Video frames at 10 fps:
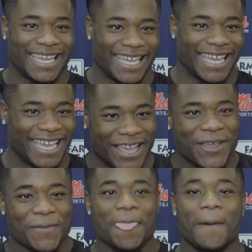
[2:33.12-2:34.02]

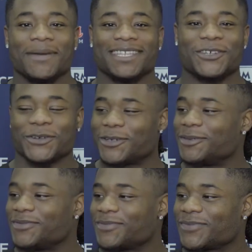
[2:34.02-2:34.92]
I'm going to be at the crib.
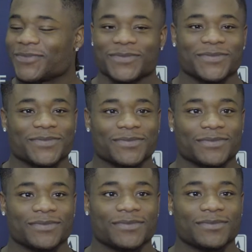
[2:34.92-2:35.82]

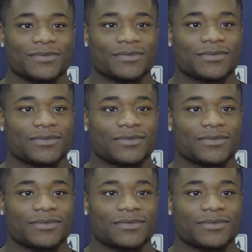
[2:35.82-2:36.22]
You said uh,